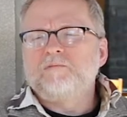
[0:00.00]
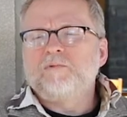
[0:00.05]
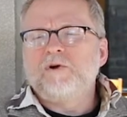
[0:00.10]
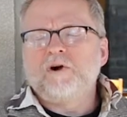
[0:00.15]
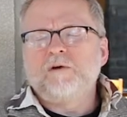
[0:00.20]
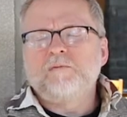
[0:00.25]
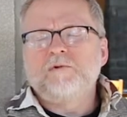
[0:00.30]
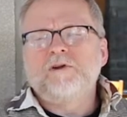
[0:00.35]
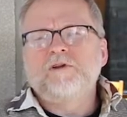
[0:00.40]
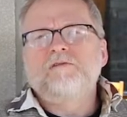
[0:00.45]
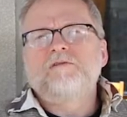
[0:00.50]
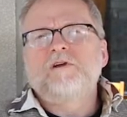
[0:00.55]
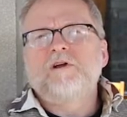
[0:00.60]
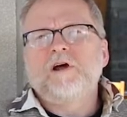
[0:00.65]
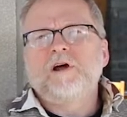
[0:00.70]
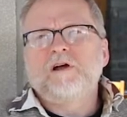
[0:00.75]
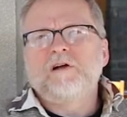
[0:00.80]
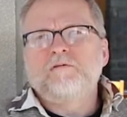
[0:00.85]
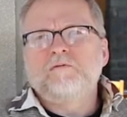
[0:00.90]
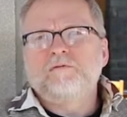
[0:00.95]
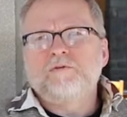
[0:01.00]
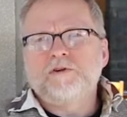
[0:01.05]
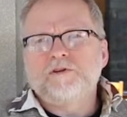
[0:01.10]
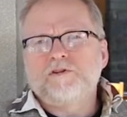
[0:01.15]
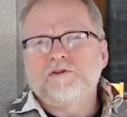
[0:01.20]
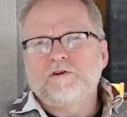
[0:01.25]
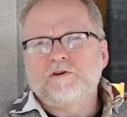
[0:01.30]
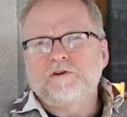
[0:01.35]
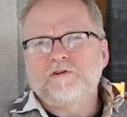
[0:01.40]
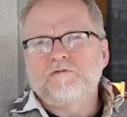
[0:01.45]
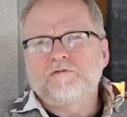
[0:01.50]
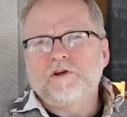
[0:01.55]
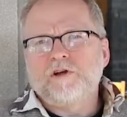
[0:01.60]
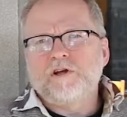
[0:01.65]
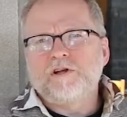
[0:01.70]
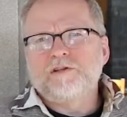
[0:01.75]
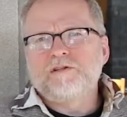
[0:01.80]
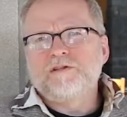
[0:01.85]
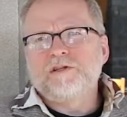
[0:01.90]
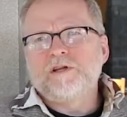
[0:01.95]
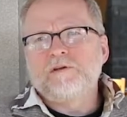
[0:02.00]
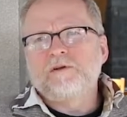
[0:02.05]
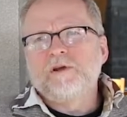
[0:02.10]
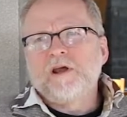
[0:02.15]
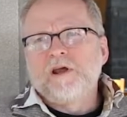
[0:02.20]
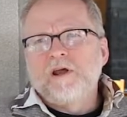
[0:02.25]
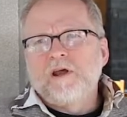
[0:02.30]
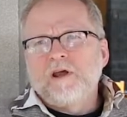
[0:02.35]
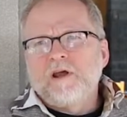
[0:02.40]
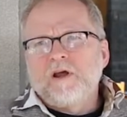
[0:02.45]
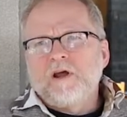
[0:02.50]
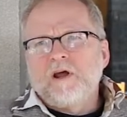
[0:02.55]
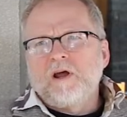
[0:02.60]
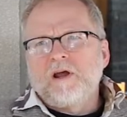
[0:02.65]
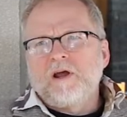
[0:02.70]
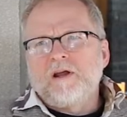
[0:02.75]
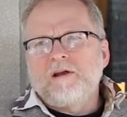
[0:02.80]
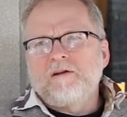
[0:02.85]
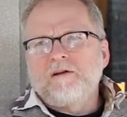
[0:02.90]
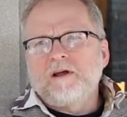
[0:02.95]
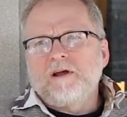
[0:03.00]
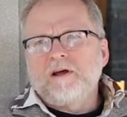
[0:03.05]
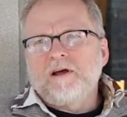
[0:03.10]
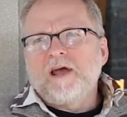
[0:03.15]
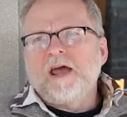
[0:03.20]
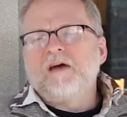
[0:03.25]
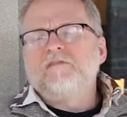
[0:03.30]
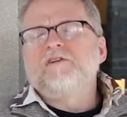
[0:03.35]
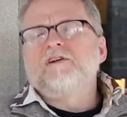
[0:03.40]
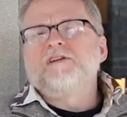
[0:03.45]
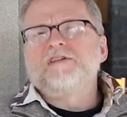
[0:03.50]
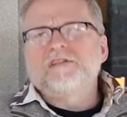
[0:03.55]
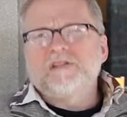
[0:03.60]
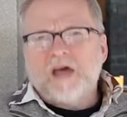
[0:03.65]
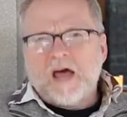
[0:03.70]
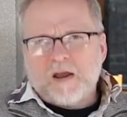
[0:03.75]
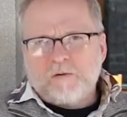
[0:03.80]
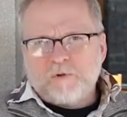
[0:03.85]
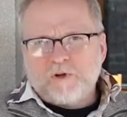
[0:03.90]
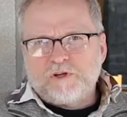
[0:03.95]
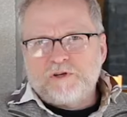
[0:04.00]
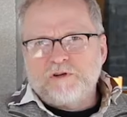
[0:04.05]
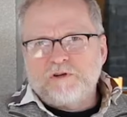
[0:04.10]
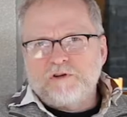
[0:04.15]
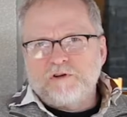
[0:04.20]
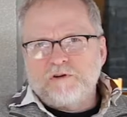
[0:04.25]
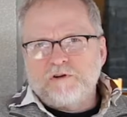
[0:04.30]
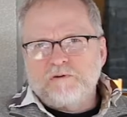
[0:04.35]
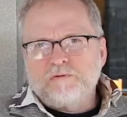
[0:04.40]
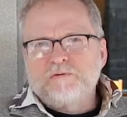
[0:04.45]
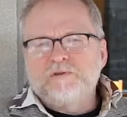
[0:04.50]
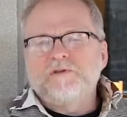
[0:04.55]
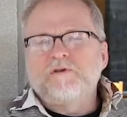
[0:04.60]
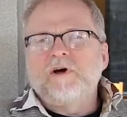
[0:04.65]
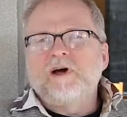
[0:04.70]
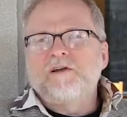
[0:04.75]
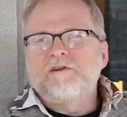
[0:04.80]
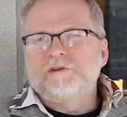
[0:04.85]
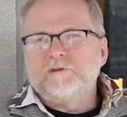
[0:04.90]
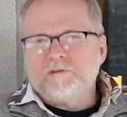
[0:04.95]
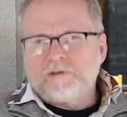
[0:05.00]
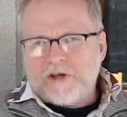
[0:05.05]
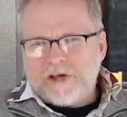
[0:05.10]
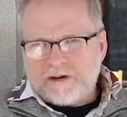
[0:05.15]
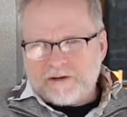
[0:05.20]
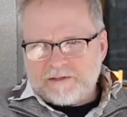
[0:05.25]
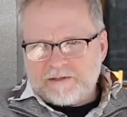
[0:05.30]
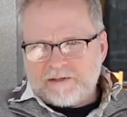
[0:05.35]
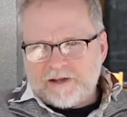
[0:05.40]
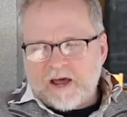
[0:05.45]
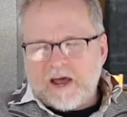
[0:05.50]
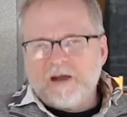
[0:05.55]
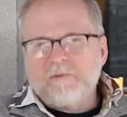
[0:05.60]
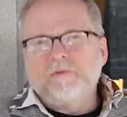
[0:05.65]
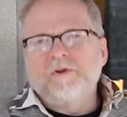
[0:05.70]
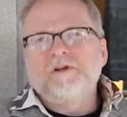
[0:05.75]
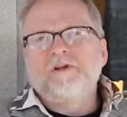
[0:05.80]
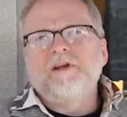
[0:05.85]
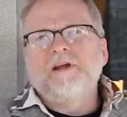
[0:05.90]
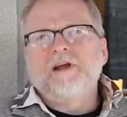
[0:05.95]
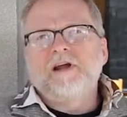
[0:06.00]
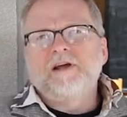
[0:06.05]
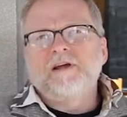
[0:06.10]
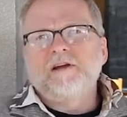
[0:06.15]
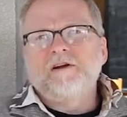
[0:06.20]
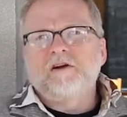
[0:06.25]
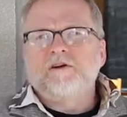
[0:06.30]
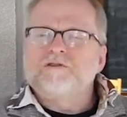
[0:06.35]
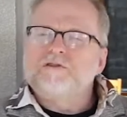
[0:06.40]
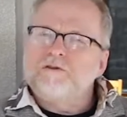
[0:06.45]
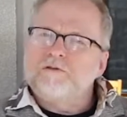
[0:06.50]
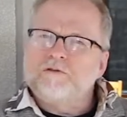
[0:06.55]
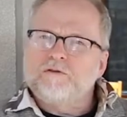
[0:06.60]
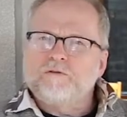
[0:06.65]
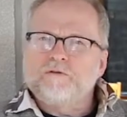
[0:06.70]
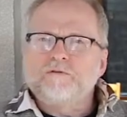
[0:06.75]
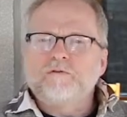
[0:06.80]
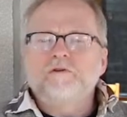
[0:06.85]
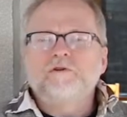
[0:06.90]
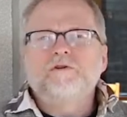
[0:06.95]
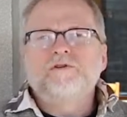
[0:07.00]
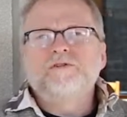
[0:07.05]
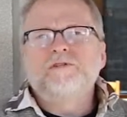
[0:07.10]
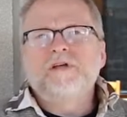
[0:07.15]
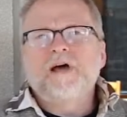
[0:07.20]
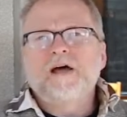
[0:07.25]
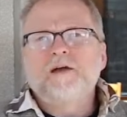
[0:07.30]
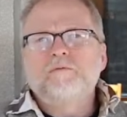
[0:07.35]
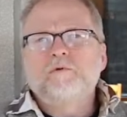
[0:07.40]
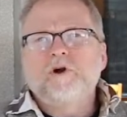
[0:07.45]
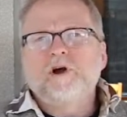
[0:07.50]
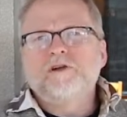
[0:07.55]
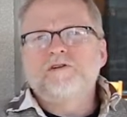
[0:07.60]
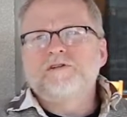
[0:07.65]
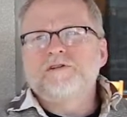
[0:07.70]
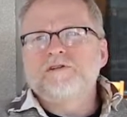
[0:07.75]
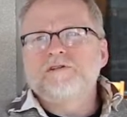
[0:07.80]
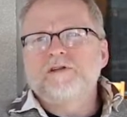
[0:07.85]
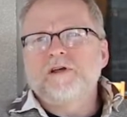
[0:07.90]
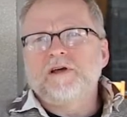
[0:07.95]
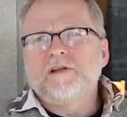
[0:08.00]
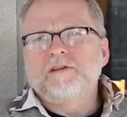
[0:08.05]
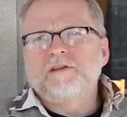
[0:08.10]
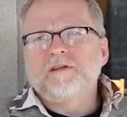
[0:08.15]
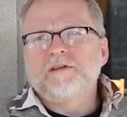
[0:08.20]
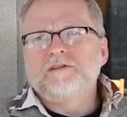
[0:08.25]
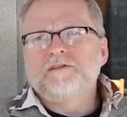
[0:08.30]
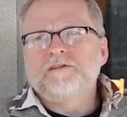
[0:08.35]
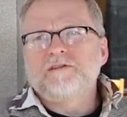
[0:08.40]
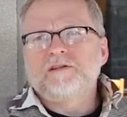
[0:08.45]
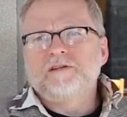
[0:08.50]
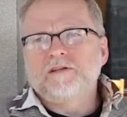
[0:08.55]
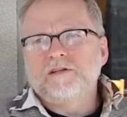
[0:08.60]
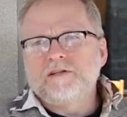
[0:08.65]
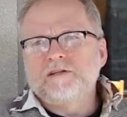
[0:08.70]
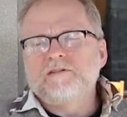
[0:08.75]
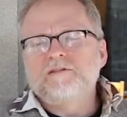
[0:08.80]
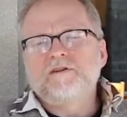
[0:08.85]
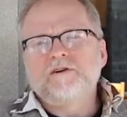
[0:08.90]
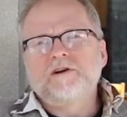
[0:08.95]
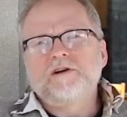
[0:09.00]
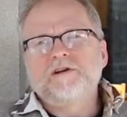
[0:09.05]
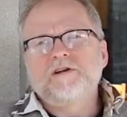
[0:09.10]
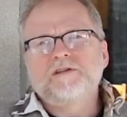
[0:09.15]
permanent research funds, and and have an assignment to do. So I do that assignment, and I can also do little side projects like this that can turn